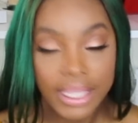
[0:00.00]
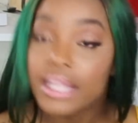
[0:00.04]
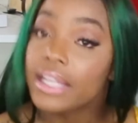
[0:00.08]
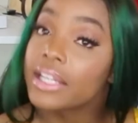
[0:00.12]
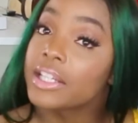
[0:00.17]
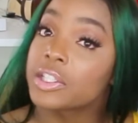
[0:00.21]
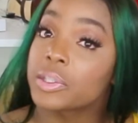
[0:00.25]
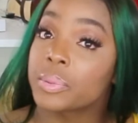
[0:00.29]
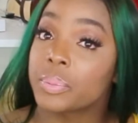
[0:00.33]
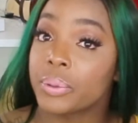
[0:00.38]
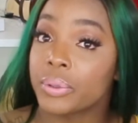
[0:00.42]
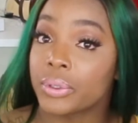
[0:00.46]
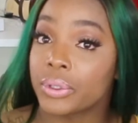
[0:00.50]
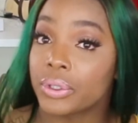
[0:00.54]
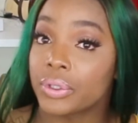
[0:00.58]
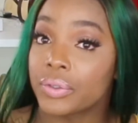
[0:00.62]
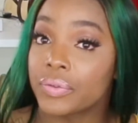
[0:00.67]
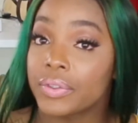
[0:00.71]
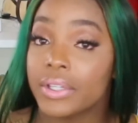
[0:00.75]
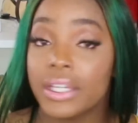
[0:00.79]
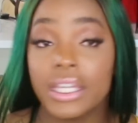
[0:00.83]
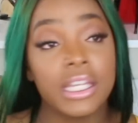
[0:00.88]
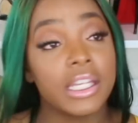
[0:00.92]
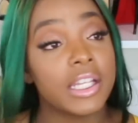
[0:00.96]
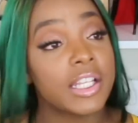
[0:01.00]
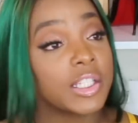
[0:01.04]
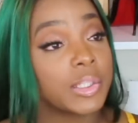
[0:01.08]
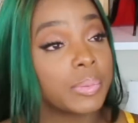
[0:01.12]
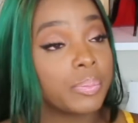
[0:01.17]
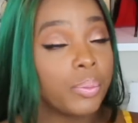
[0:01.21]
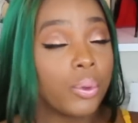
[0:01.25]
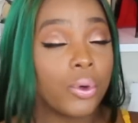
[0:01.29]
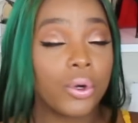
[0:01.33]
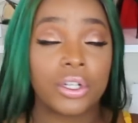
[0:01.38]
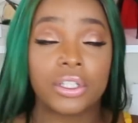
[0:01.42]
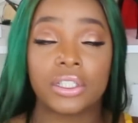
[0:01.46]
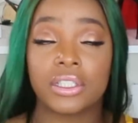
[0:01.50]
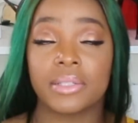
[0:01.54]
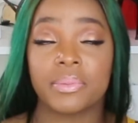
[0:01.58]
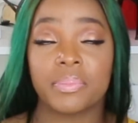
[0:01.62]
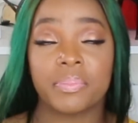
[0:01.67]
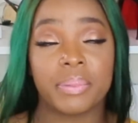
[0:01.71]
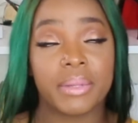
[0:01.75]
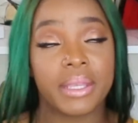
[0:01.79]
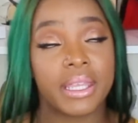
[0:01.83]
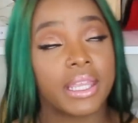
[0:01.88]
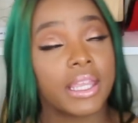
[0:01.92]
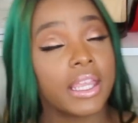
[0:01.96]
It is approved. It is
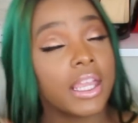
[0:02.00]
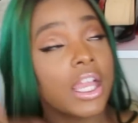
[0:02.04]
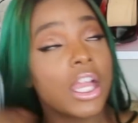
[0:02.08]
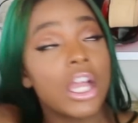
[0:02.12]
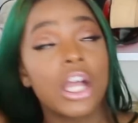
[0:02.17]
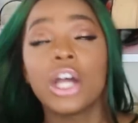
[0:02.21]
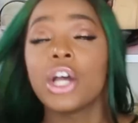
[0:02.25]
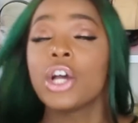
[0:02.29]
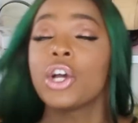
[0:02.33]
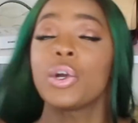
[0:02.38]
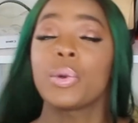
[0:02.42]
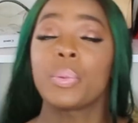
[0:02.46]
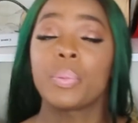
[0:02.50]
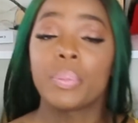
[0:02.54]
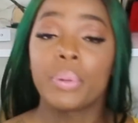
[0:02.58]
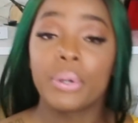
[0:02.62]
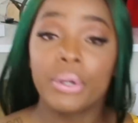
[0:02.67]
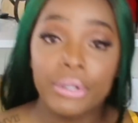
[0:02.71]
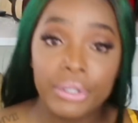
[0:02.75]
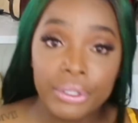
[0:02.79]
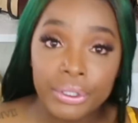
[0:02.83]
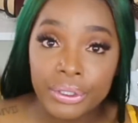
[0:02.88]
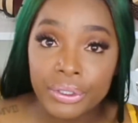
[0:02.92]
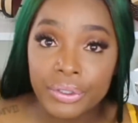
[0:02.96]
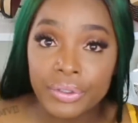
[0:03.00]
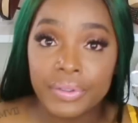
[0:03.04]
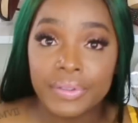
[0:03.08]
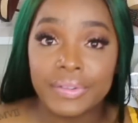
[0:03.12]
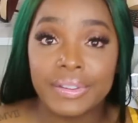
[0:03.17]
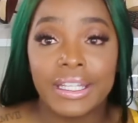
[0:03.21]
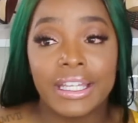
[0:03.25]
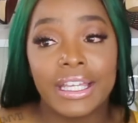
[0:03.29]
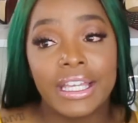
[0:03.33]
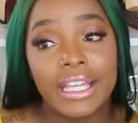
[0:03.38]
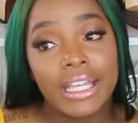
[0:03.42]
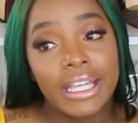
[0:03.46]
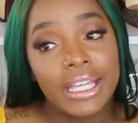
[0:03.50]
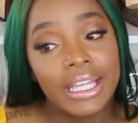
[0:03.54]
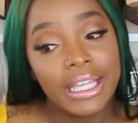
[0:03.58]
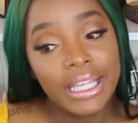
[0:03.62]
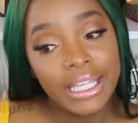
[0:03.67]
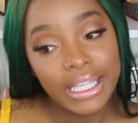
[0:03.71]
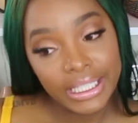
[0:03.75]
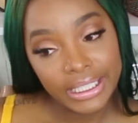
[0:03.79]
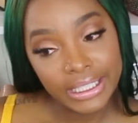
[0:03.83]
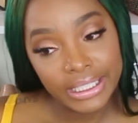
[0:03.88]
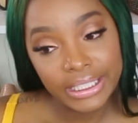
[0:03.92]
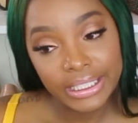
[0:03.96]
Porchia B approved,
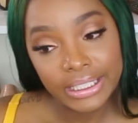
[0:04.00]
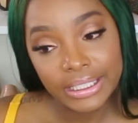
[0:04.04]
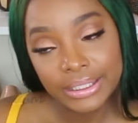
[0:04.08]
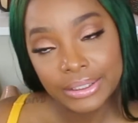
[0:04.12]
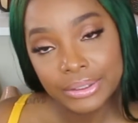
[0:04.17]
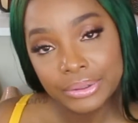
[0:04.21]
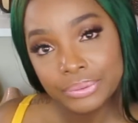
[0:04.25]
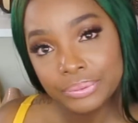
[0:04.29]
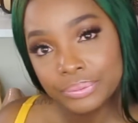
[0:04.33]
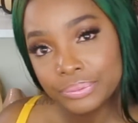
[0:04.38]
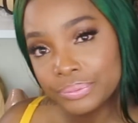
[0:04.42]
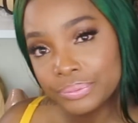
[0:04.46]
honey.